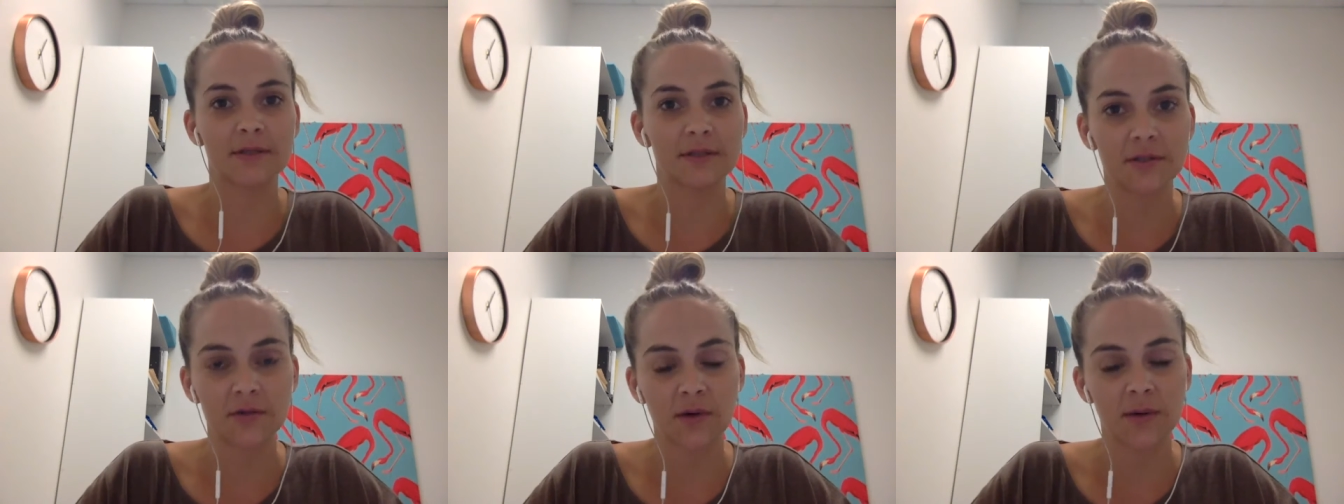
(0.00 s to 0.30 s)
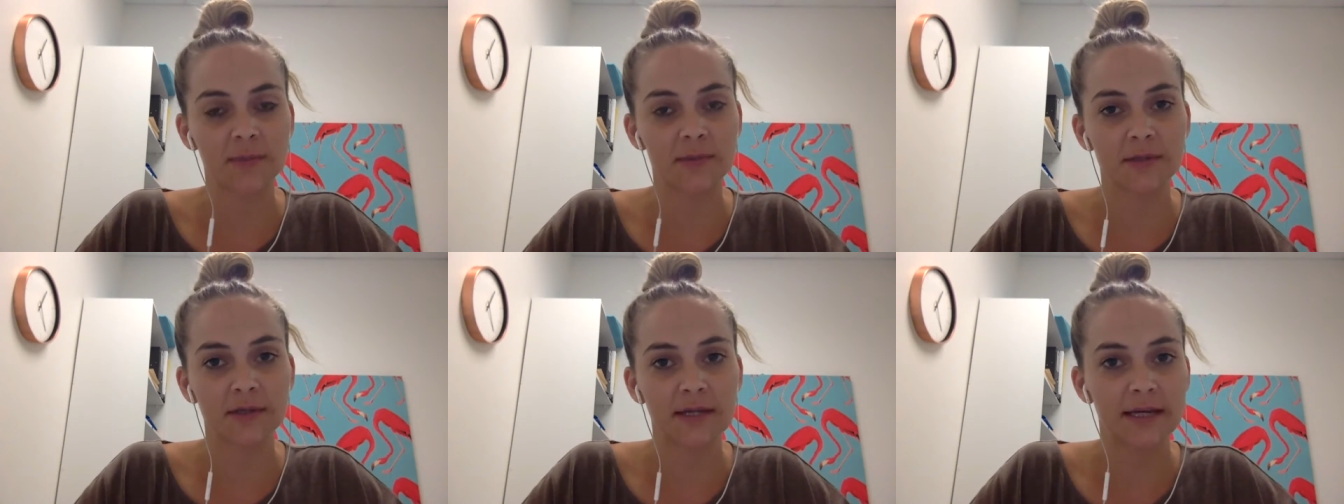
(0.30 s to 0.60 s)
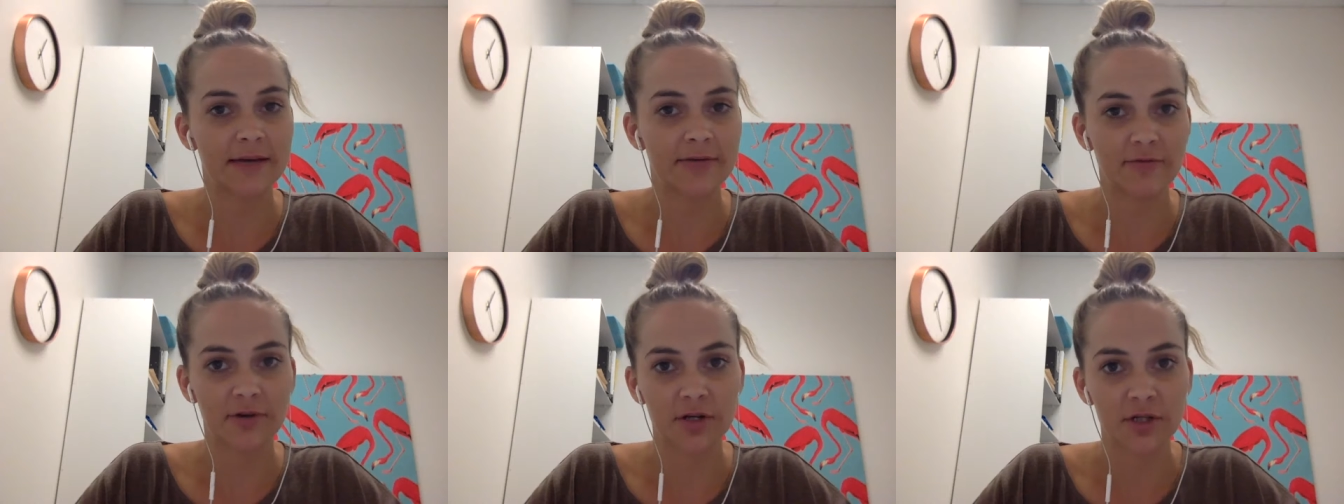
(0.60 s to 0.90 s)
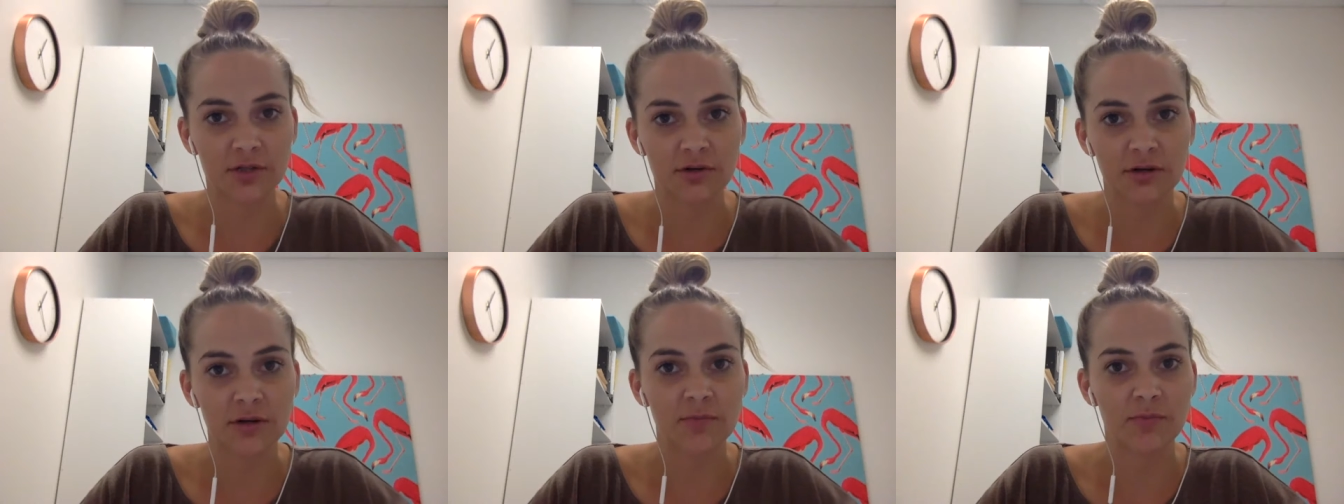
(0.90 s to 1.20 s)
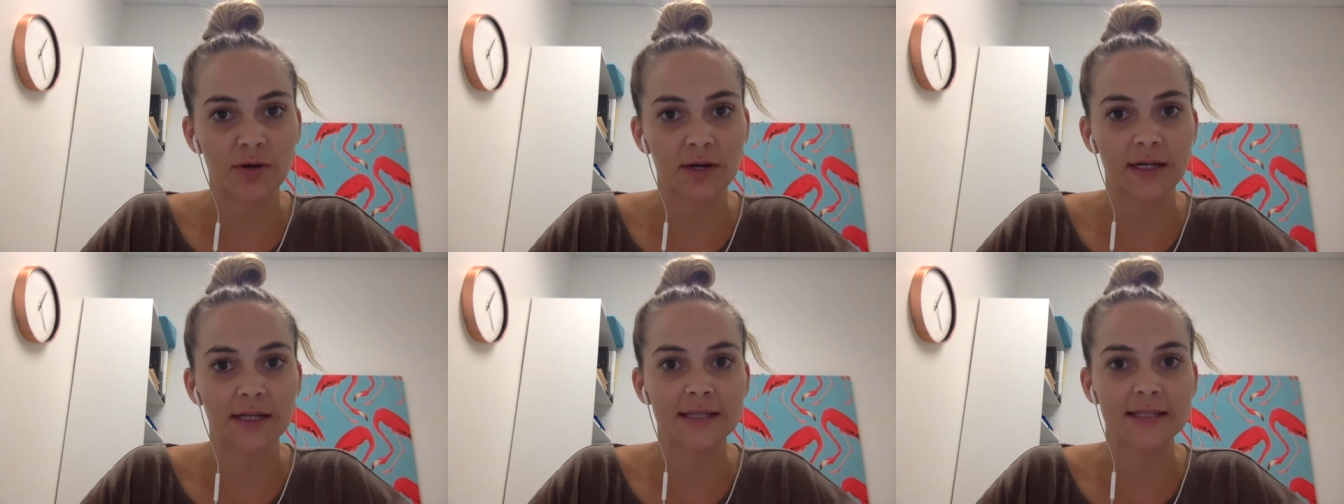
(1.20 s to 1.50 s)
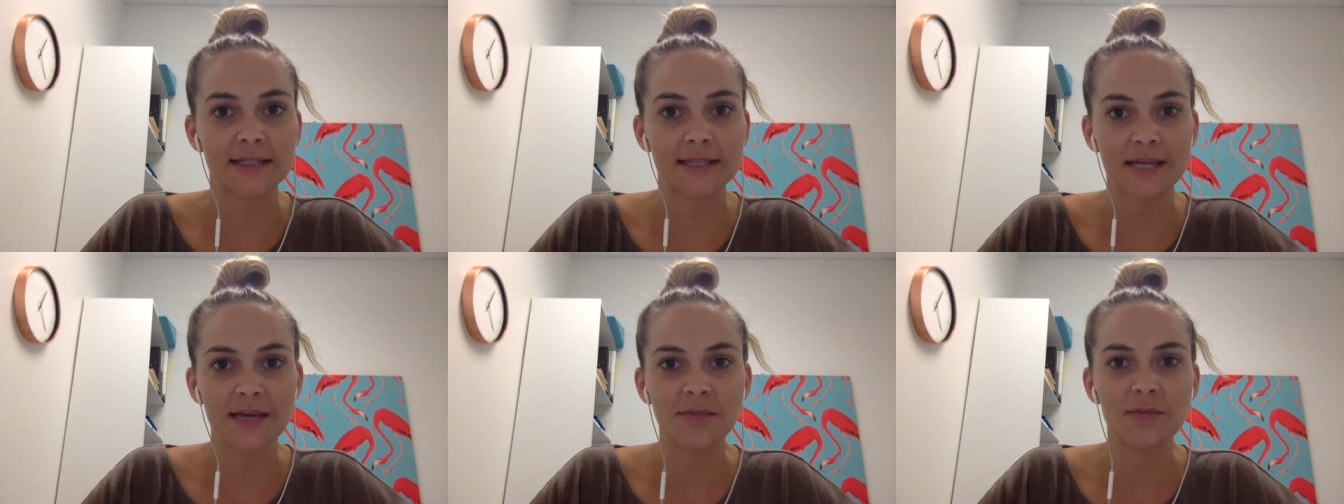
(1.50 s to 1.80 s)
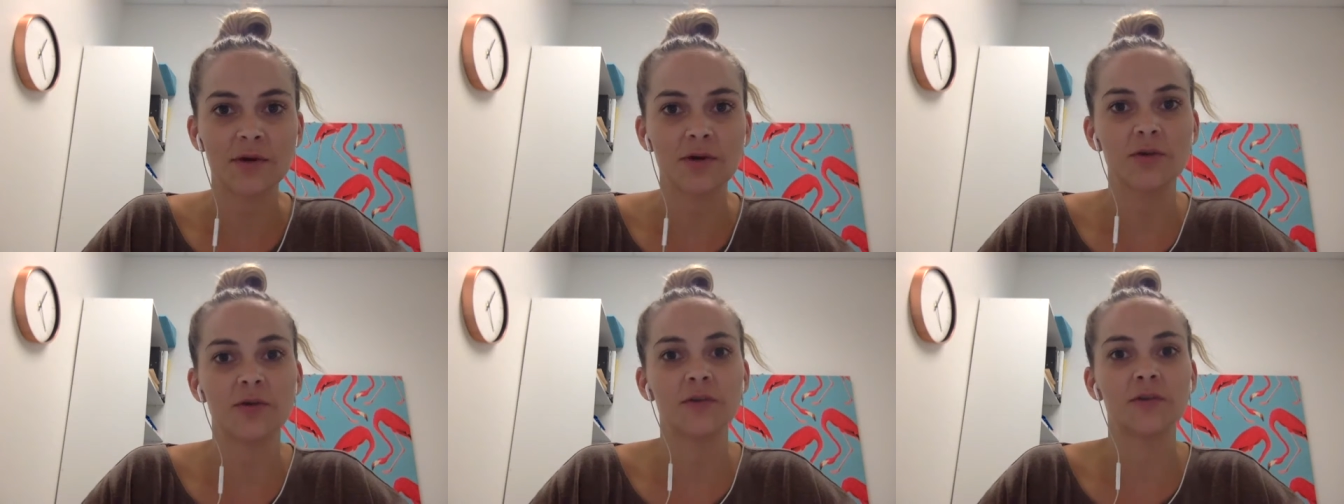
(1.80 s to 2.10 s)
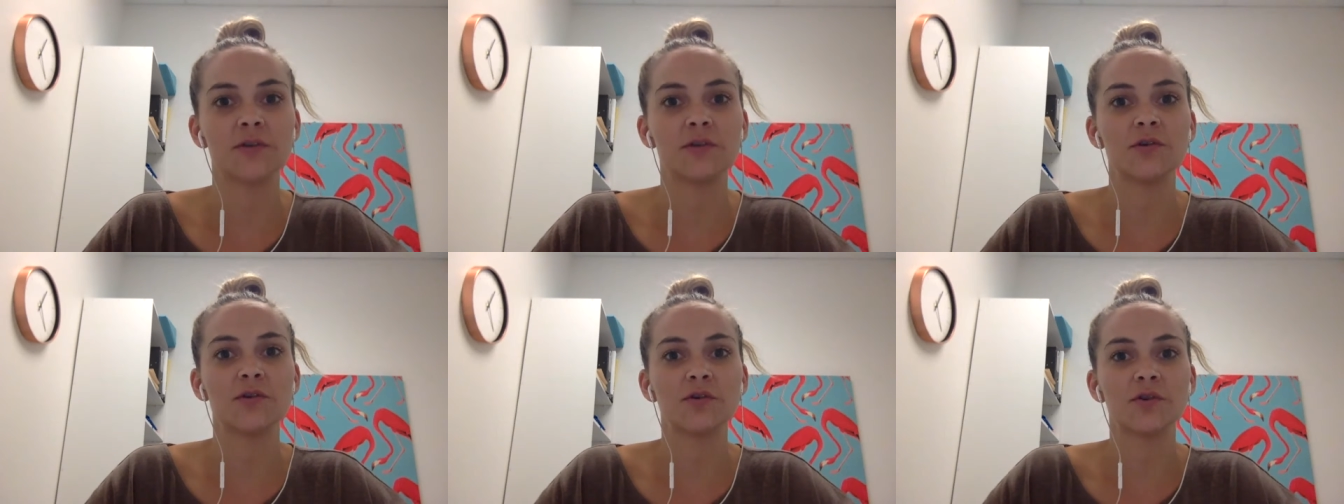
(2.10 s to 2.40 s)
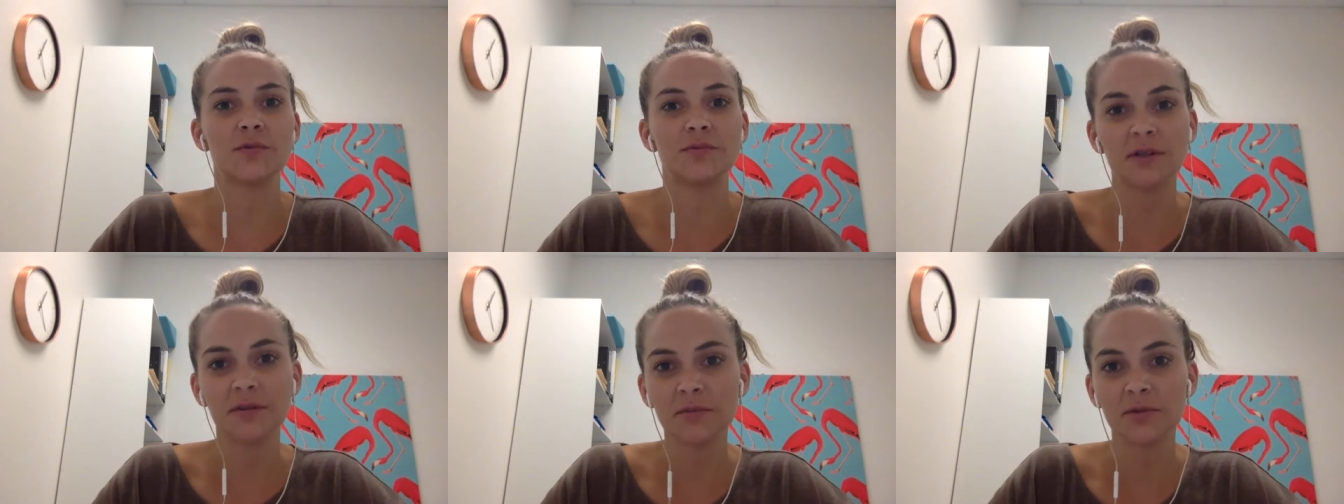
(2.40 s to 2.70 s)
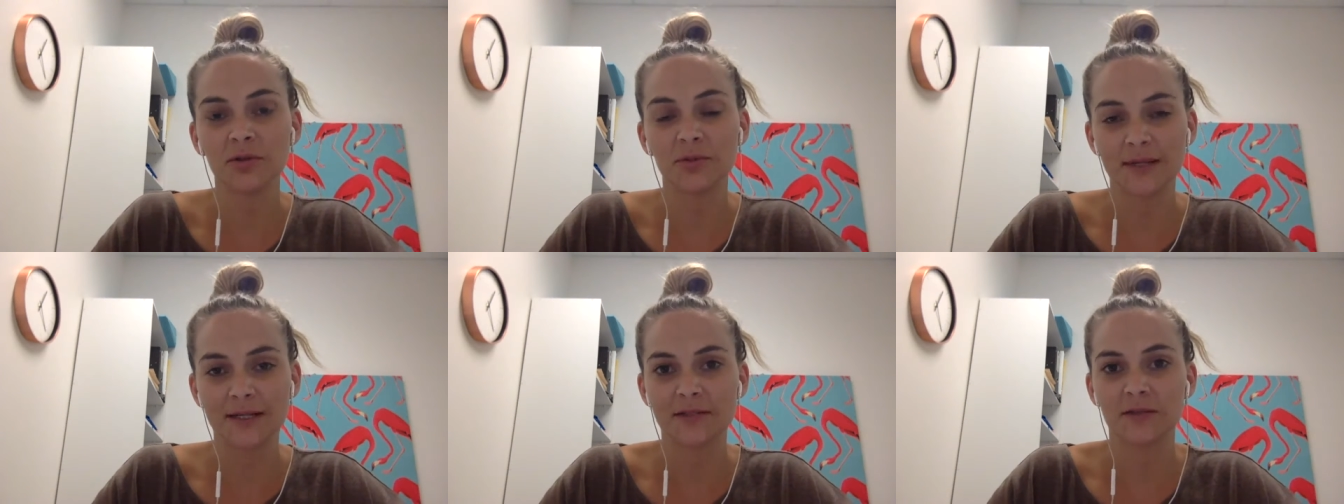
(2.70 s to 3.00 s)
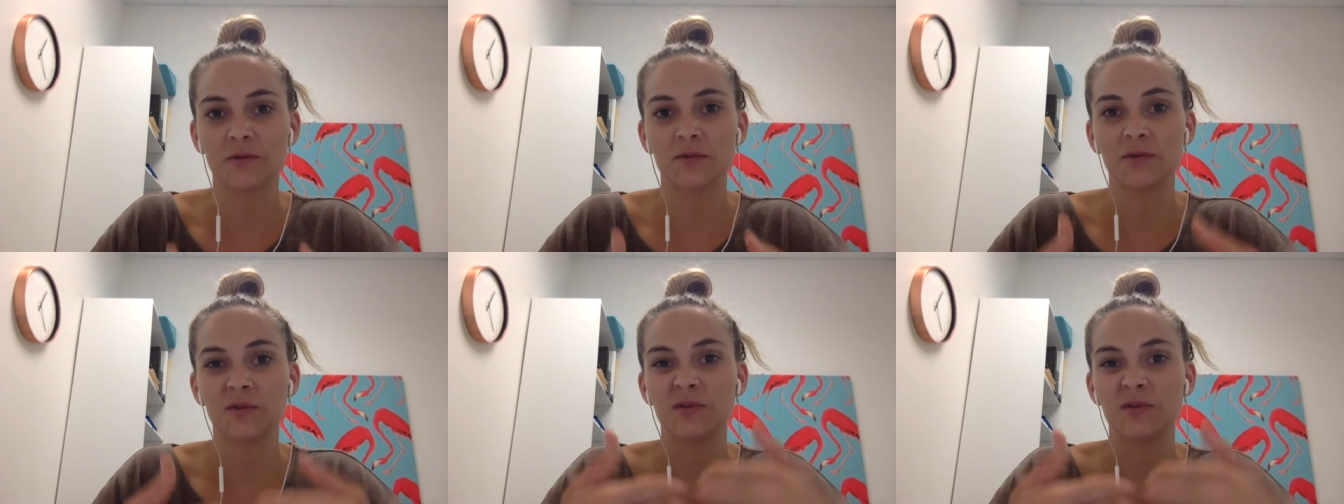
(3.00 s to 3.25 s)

to absolutely everyone during pregnancy because your abdominal muscles,